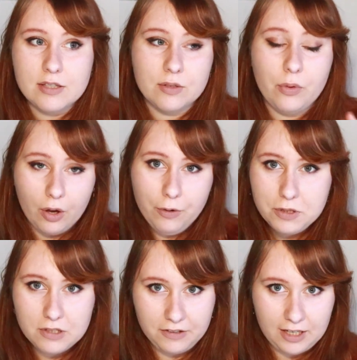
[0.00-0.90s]
So the
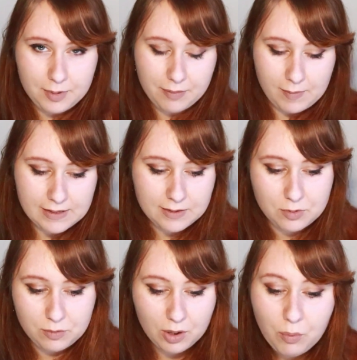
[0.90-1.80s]
host on Airbnb
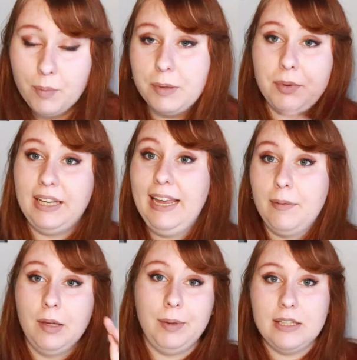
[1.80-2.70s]
seemed to be a woman, but
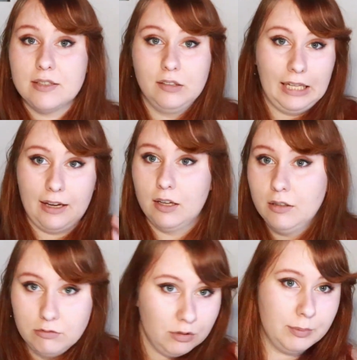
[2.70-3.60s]
hey, maybe it's her like
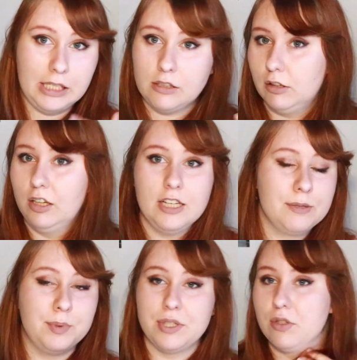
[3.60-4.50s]
roommate or
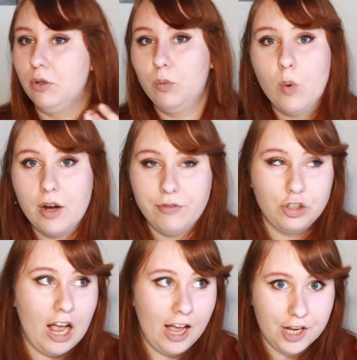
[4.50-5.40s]
husband or
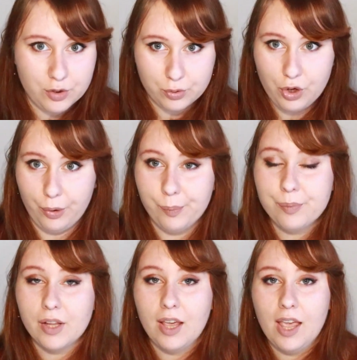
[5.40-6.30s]
whatever, I don't know.
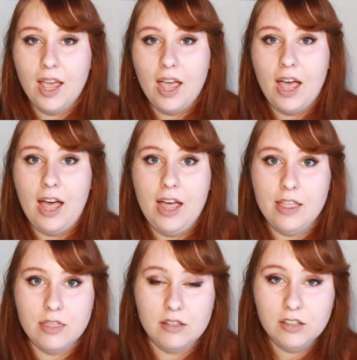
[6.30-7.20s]

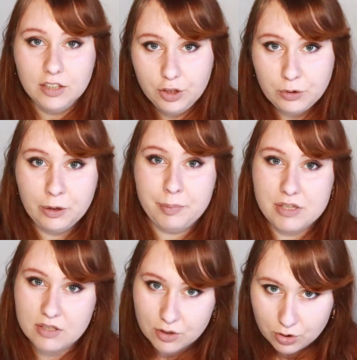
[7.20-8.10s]
And the guy who
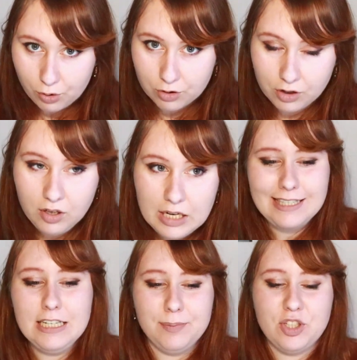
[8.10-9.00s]
opens the door,
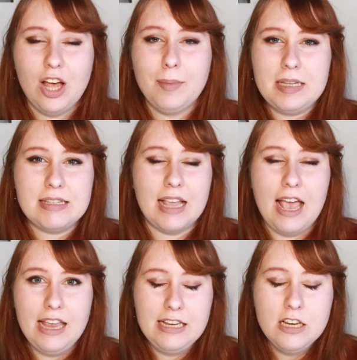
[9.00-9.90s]
he's in his pajamas
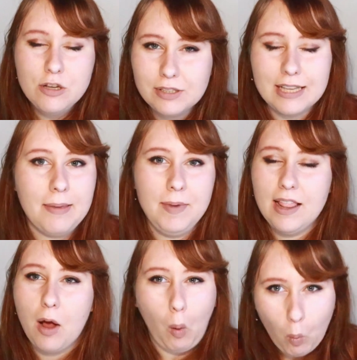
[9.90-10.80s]
and he looks at
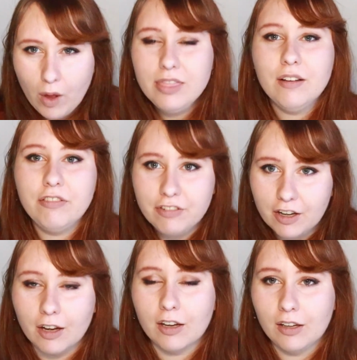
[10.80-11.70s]
me like, what the
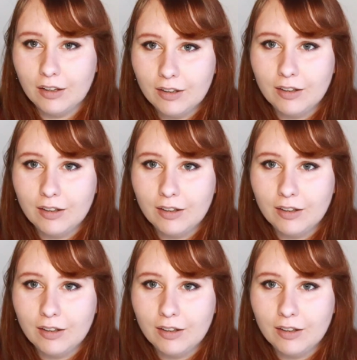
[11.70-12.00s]
fuck?